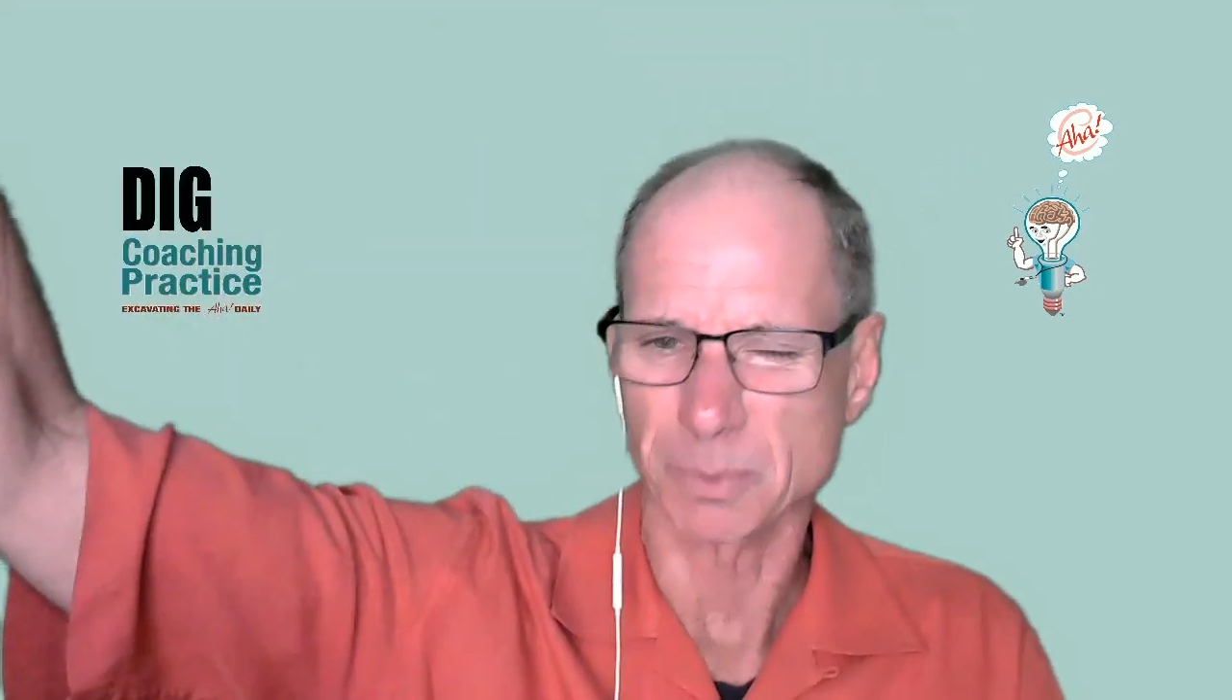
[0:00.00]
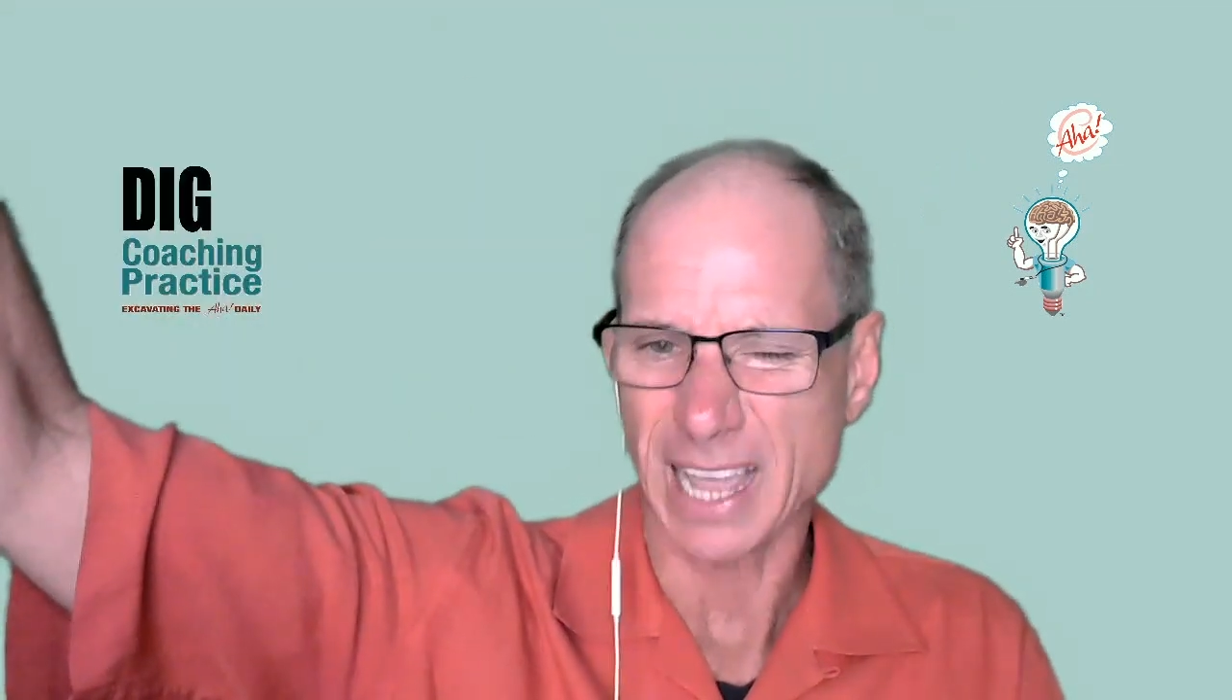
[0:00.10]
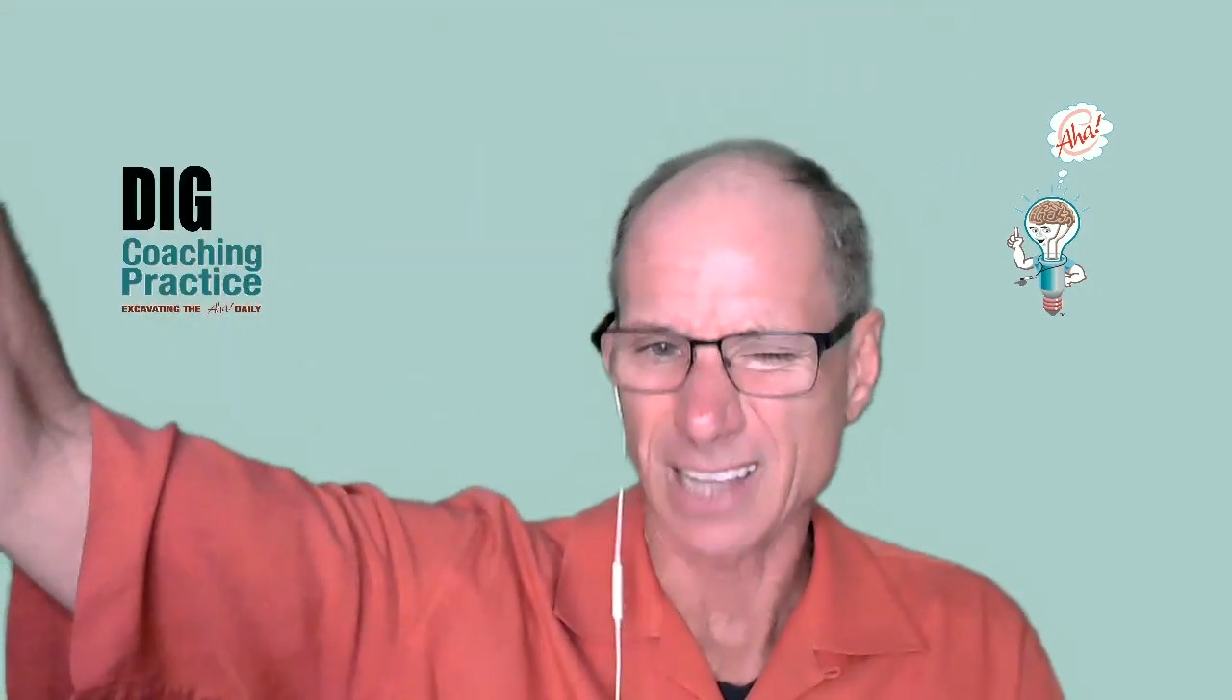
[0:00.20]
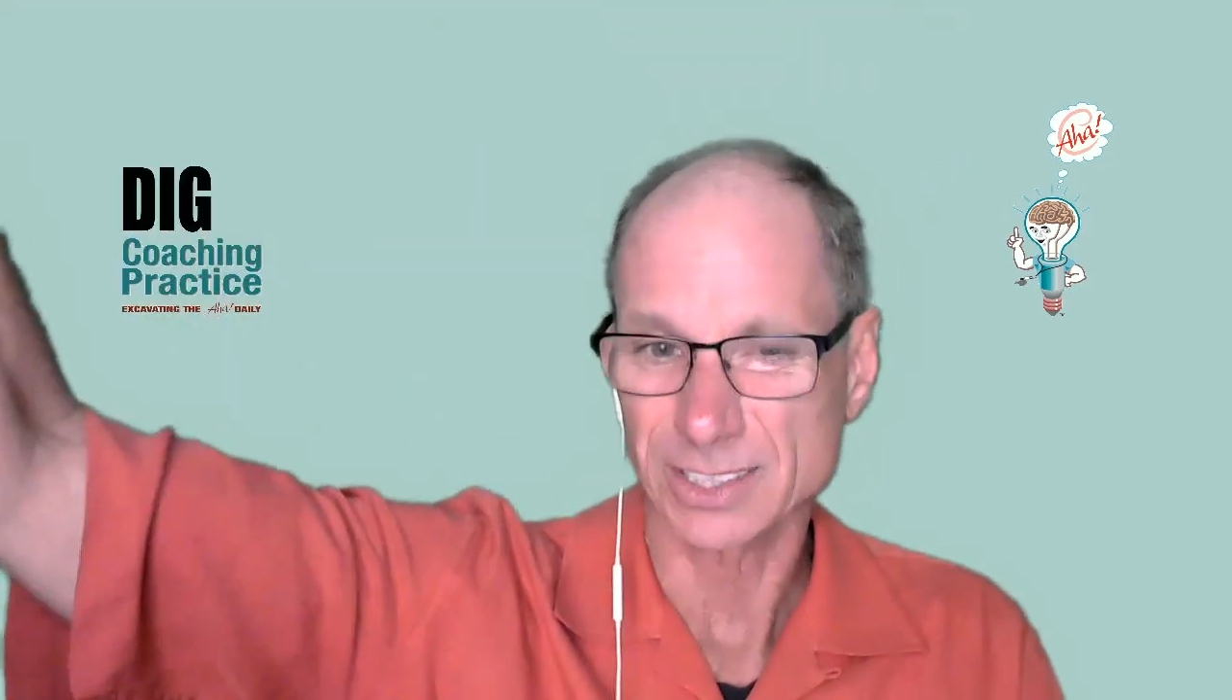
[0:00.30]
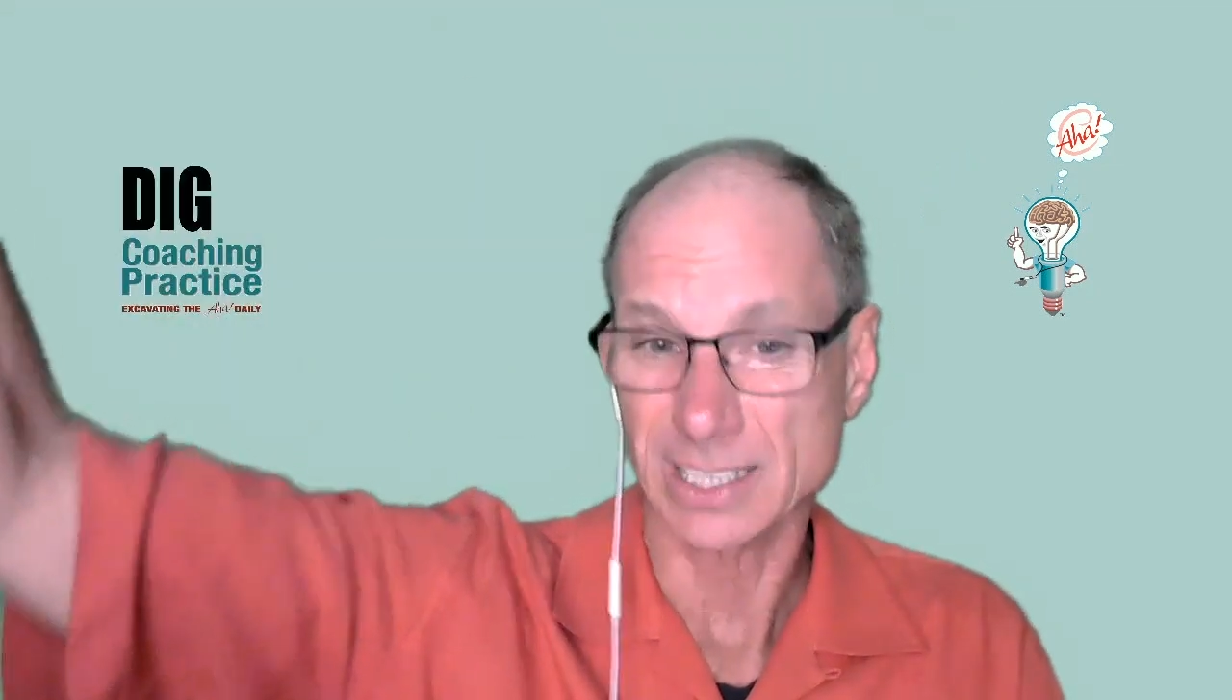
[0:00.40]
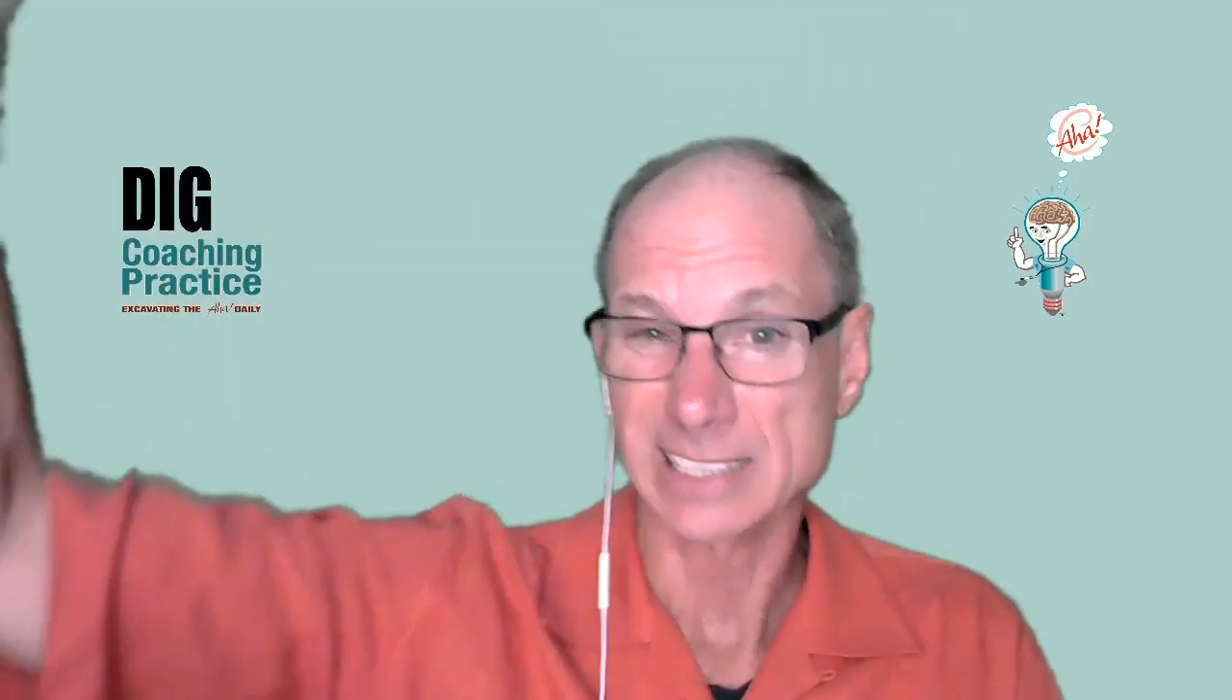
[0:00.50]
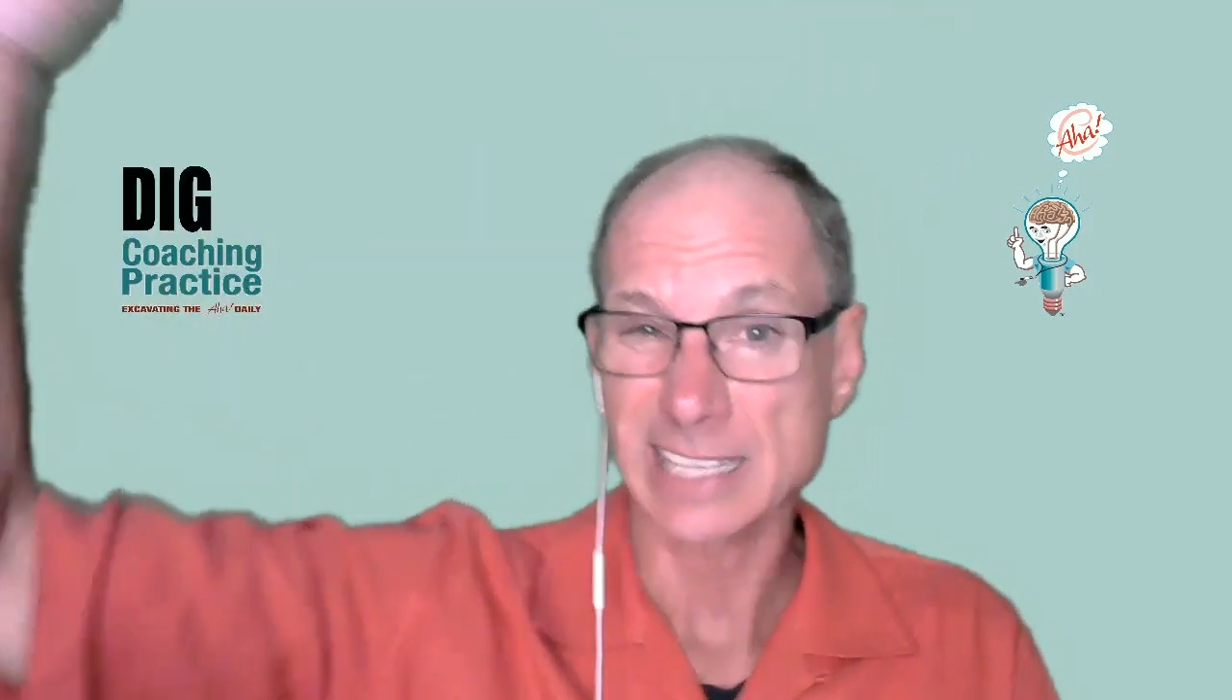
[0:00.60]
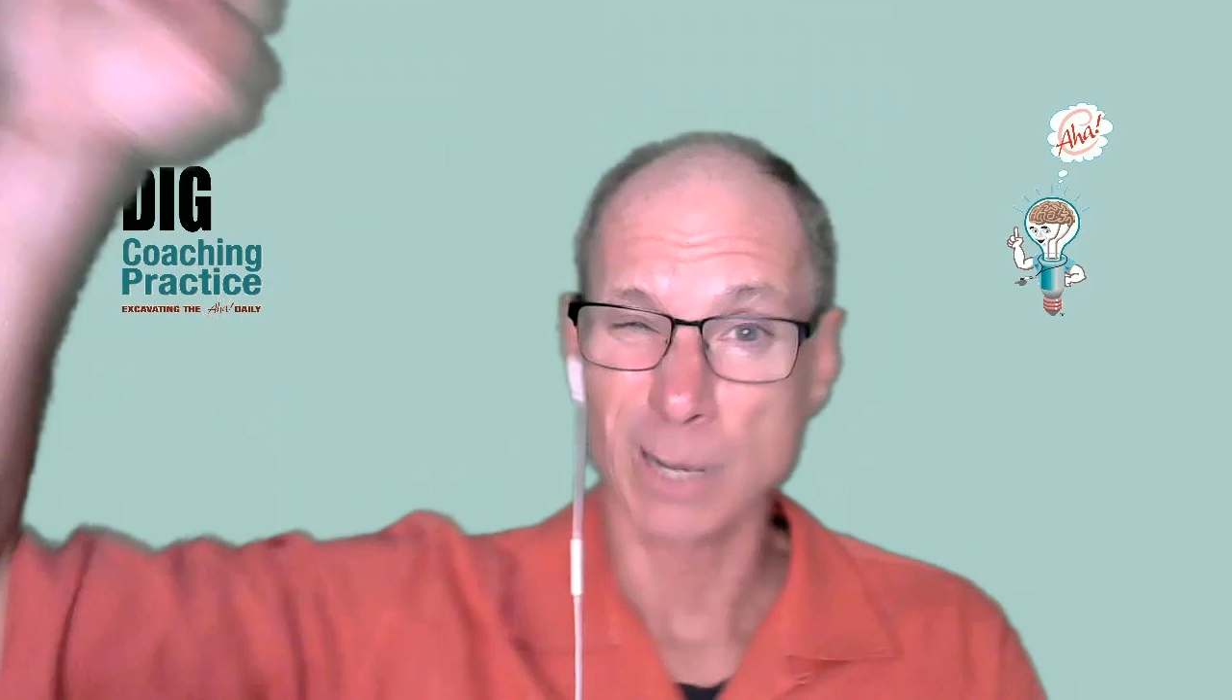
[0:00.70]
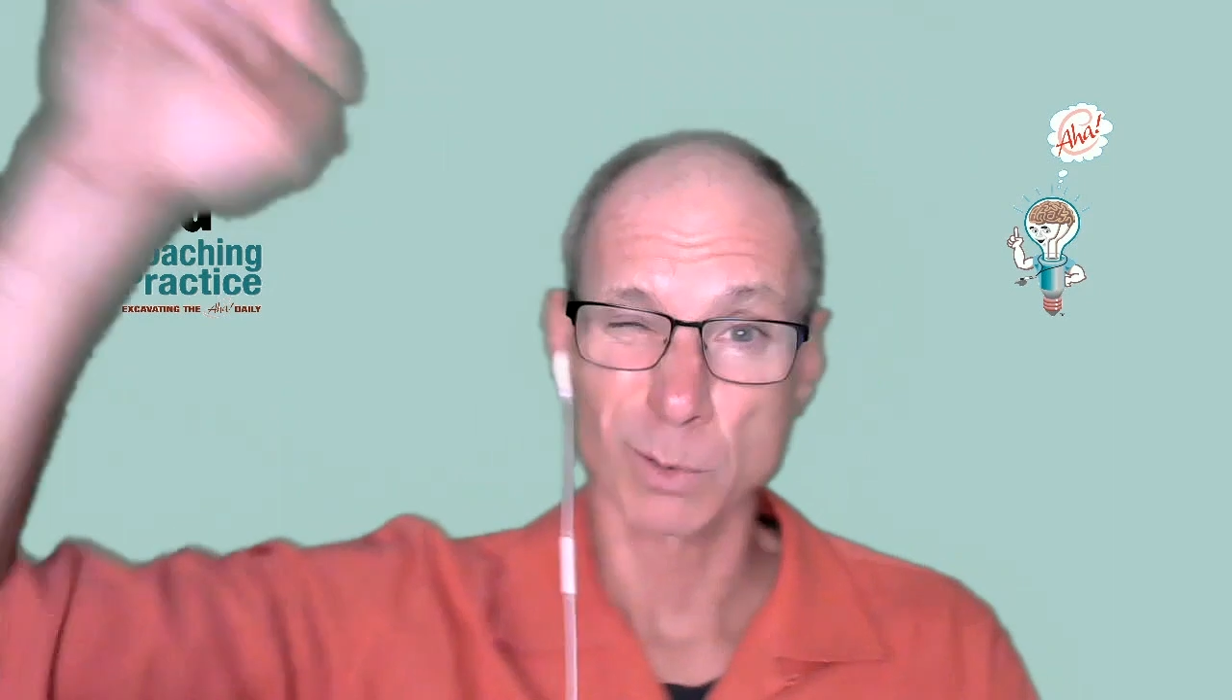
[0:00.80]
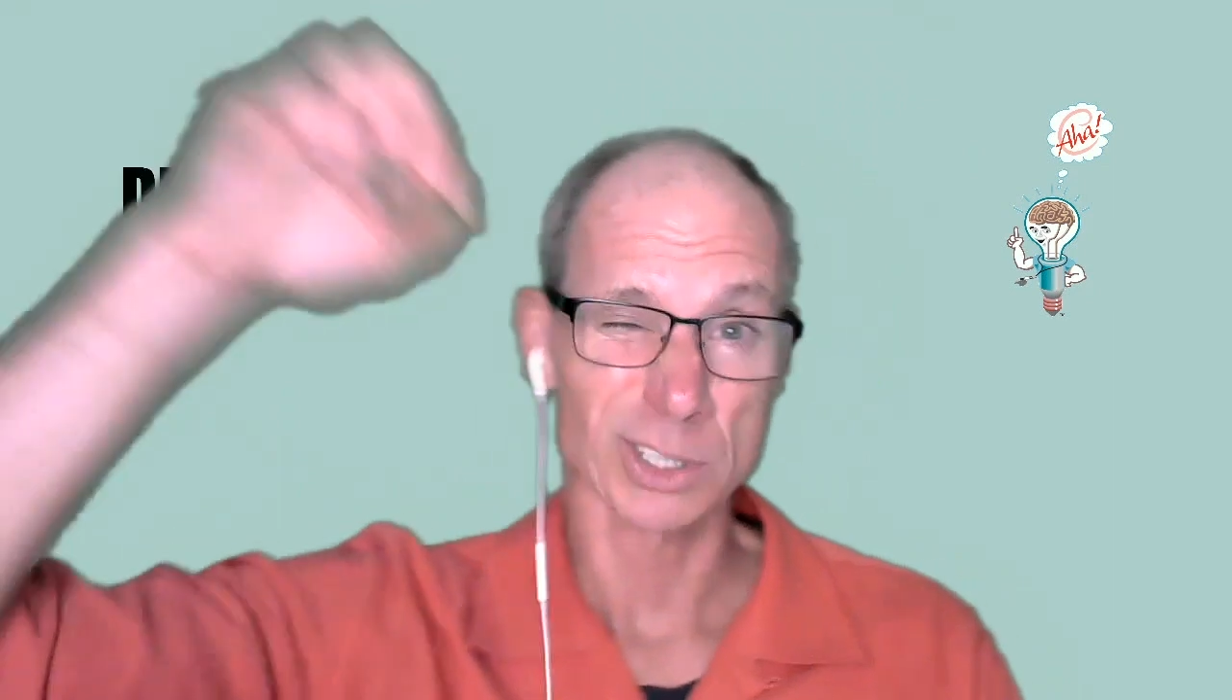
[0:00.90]
the outside
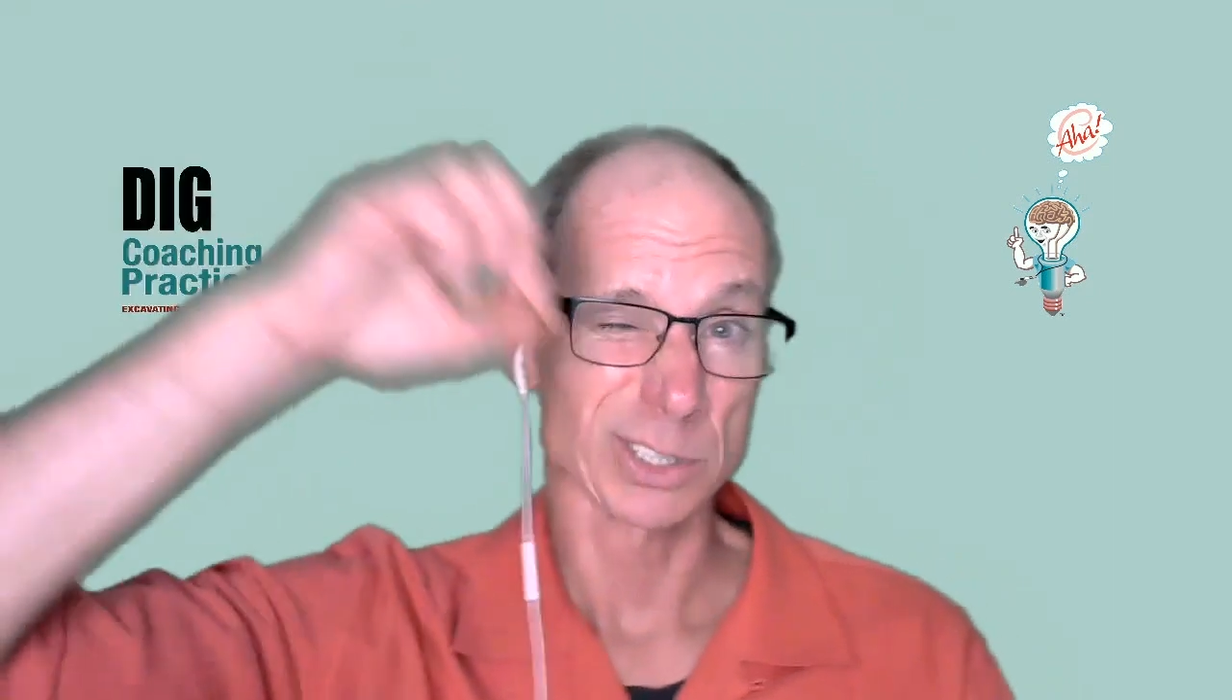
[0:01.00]
tower